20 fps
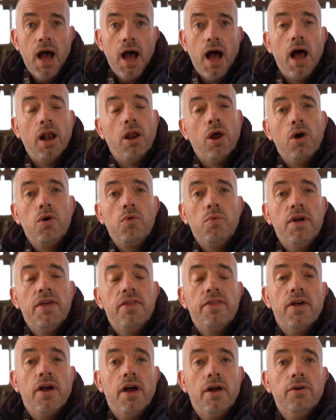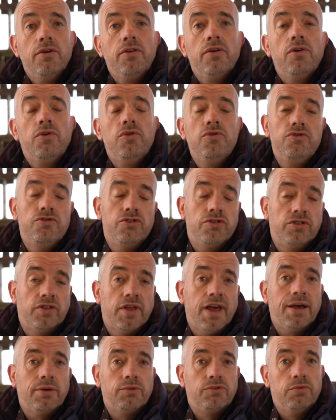along with another one hundred
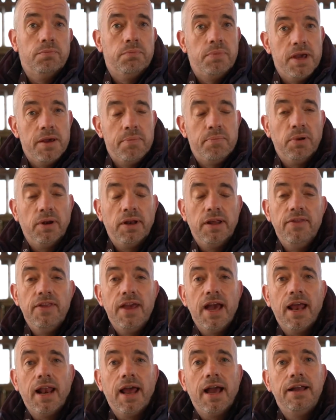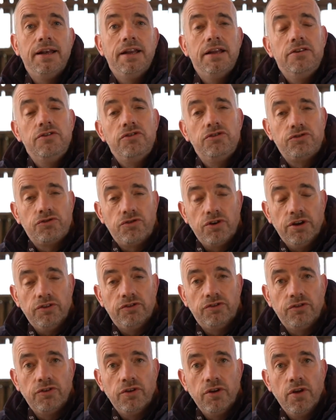thousand people in the allied
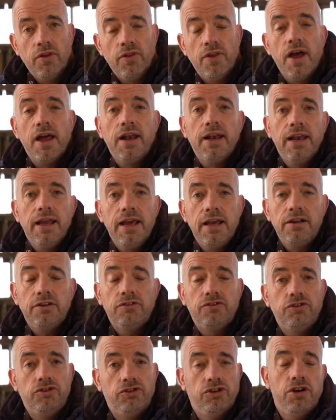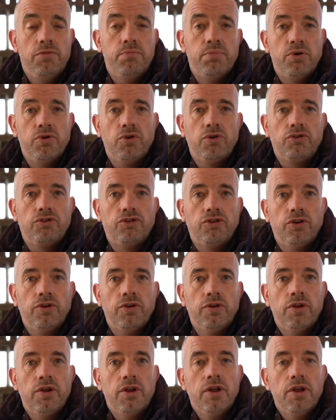industries that are linked to sheep production.